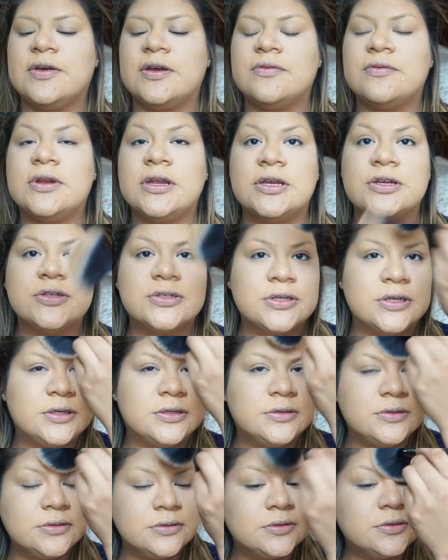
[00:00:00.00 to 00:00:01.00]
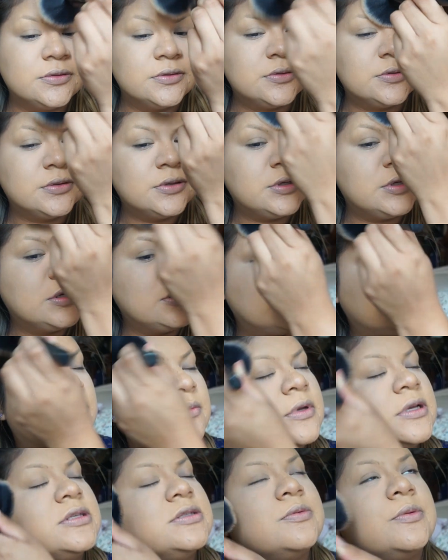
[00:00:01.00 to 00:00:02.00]
foundation,
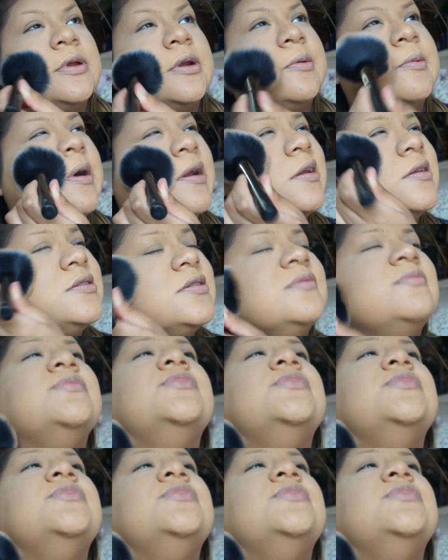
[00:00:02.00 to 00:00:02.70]
because we don't want it to